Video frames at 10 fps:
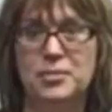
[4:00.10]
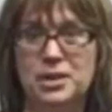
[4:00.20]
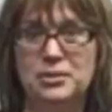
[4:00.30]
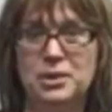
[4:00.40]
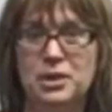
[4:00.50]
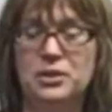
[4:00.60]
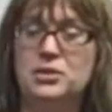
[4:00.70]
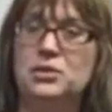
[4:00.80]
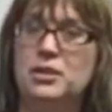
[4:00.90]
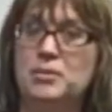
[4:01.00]
And we
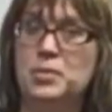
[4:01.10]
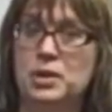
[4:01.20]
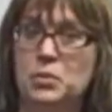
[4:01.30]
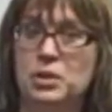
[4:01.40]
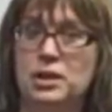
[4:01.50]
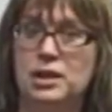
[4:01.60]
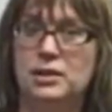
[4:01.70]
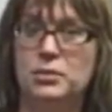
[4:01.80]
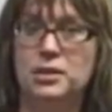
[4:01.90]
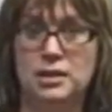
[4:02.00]
also have been
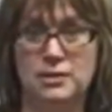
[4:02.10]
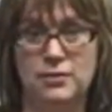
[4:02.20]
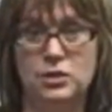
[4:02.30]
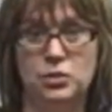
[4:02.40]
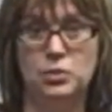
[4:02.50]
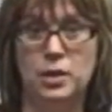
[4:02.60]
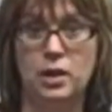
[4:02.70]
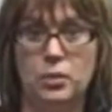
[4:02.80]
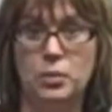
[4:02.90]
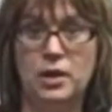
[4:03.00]
working with individuals
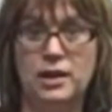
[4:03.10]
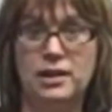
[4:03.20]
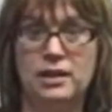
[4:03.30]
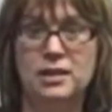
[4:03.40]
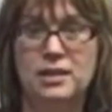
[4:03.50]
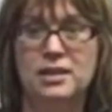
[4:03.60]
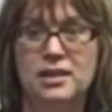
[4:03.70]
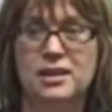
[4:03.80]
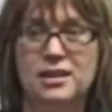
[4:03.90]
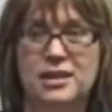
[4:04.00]
one-on-one,
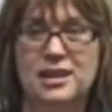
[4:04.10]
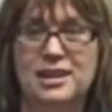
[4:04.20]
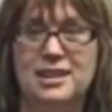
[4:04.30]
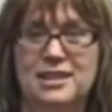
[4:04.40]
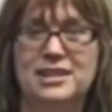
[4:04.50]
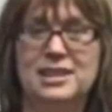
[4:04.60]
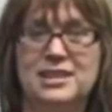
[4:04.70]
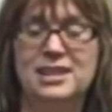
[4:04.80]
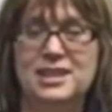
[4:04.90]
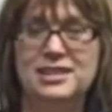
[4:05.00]
and I think
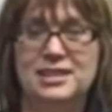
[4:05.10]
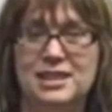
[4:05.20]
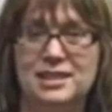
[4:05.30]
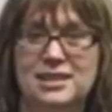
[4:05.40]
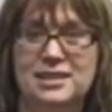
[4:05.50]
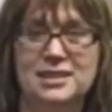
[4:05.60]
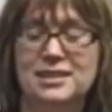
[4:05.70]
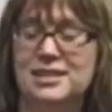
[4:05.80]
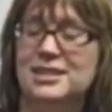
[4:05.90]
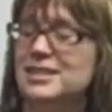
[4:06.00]
Tanisha can
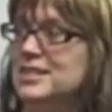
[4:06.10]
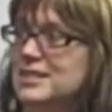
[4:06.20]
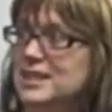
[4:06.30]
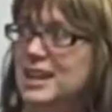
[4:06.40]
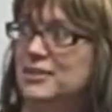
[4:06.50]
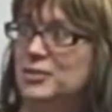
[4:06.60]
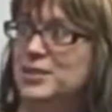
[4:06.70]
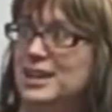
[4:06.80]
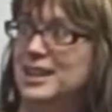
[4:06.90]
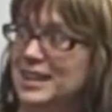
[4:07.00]
take it from
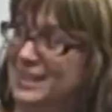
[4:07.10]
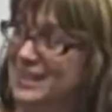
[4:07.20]
there.